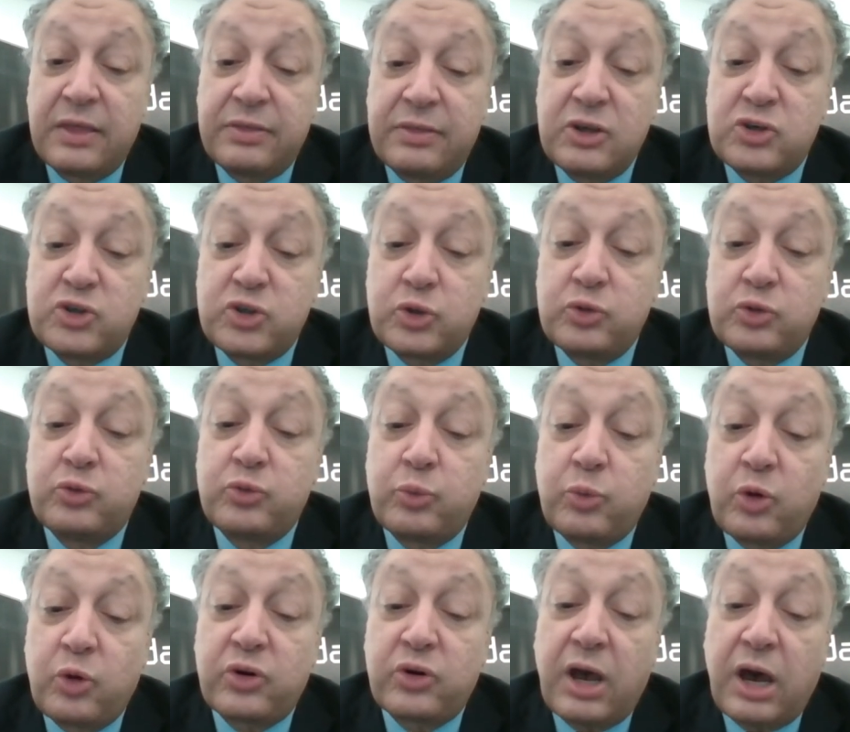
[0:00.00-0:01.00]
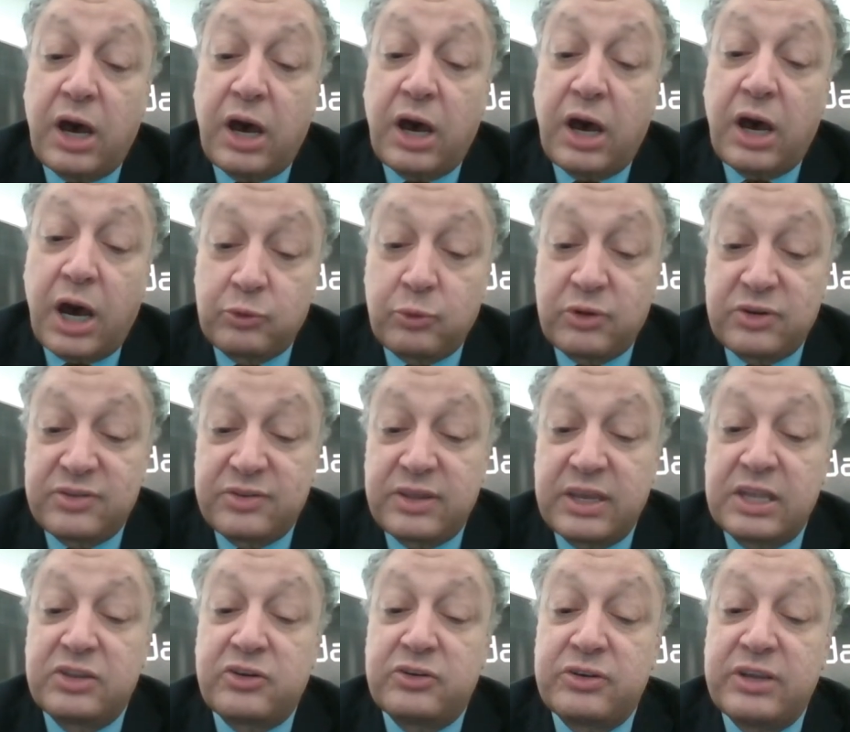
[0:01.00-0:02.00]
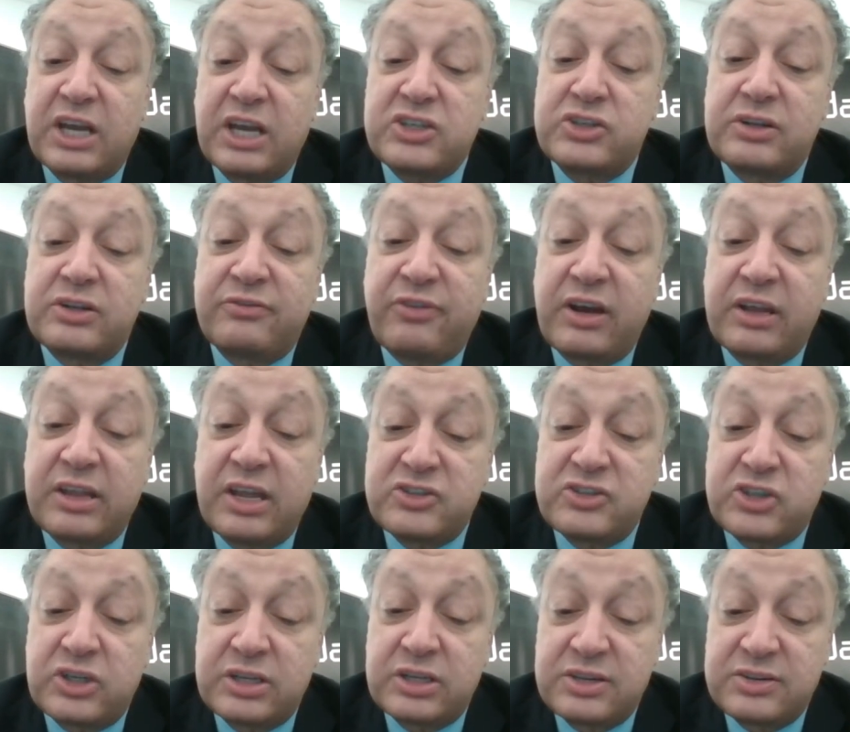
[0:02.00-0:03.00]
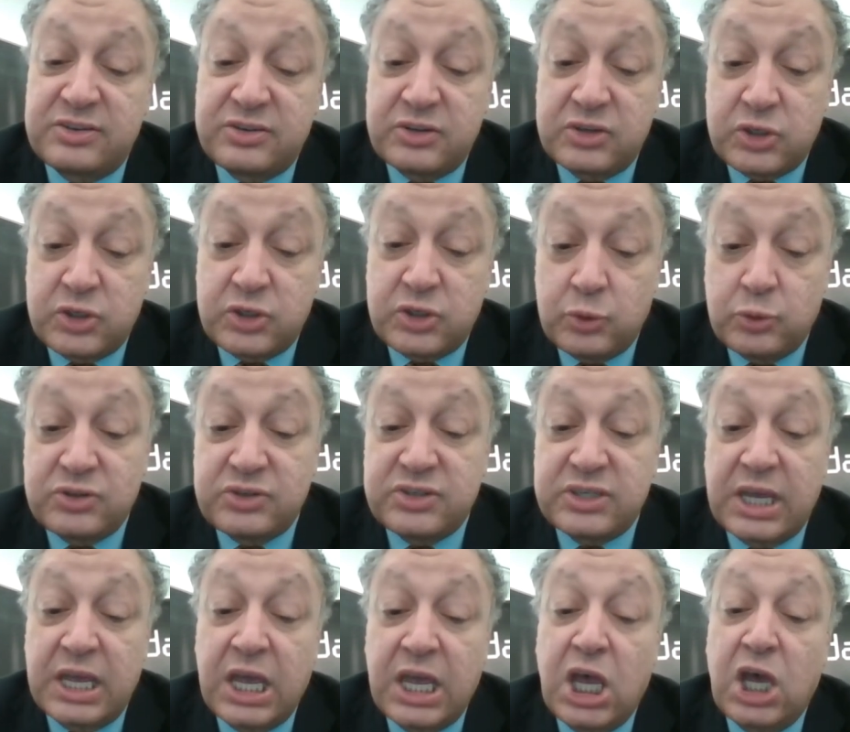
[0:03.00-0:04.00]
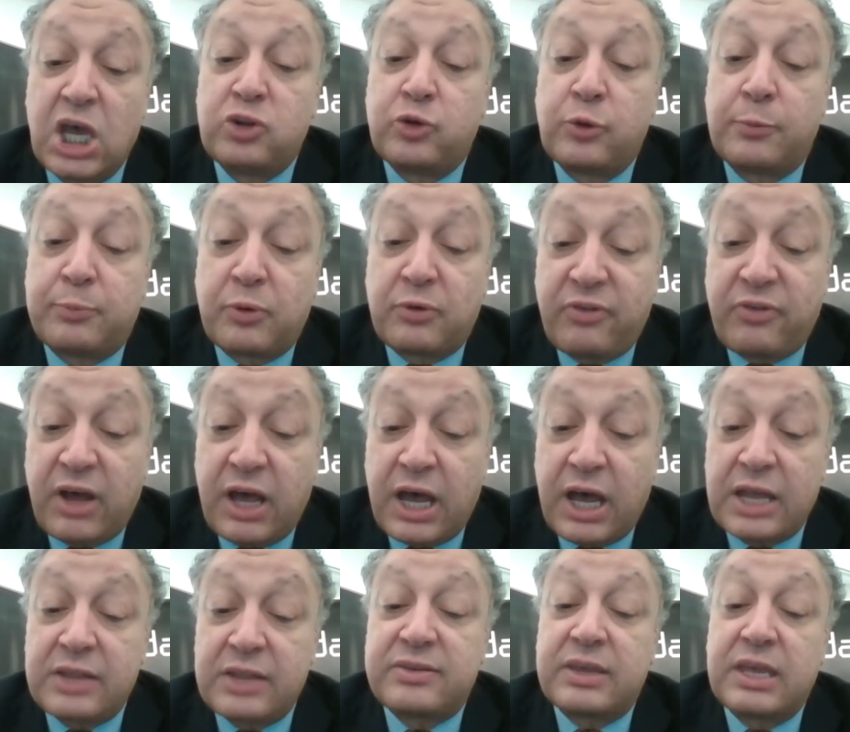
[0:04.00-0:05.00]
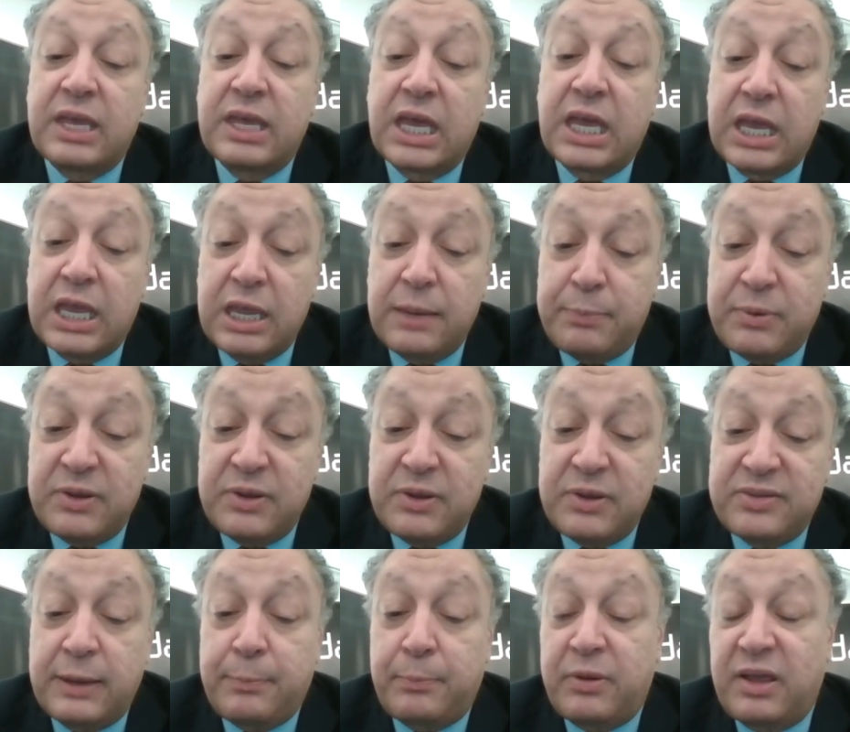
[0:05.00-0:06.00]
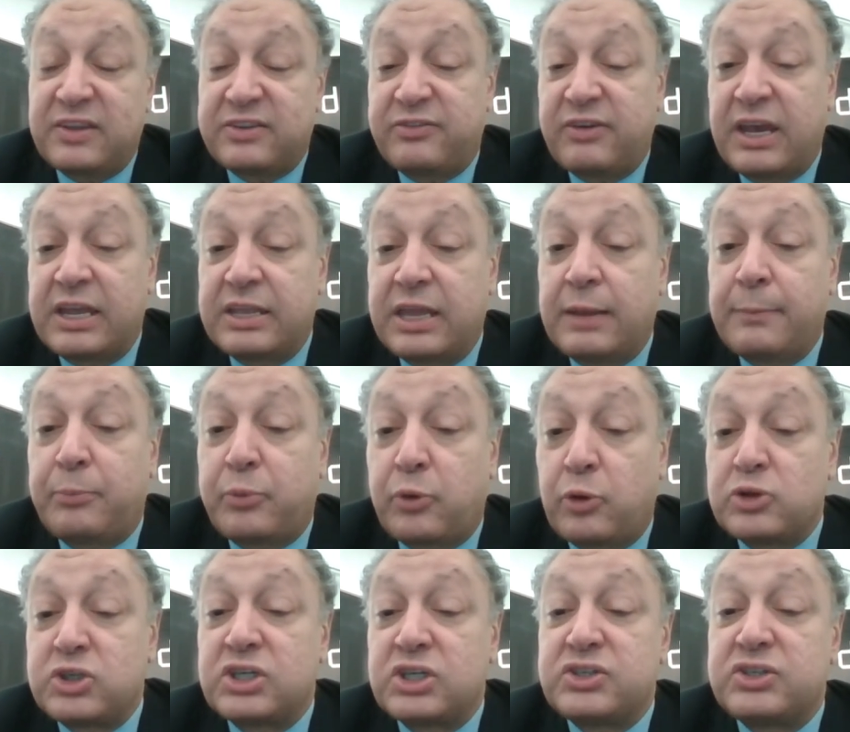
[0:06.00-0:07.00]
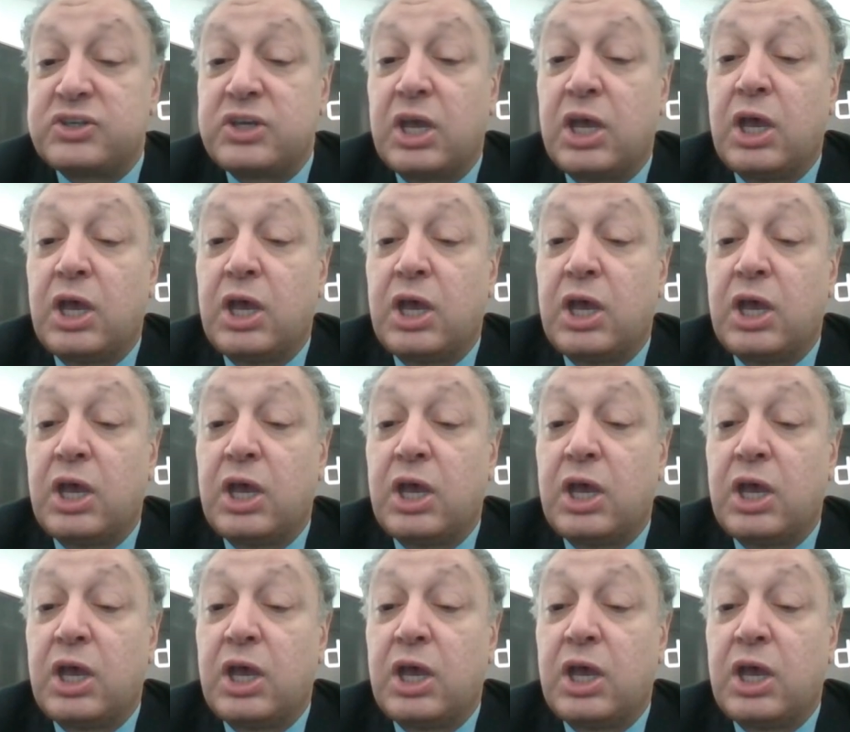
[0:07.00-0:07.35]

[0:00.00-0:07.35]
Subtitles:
they should work hard with the international financial institutes to provide EPC plus finance projects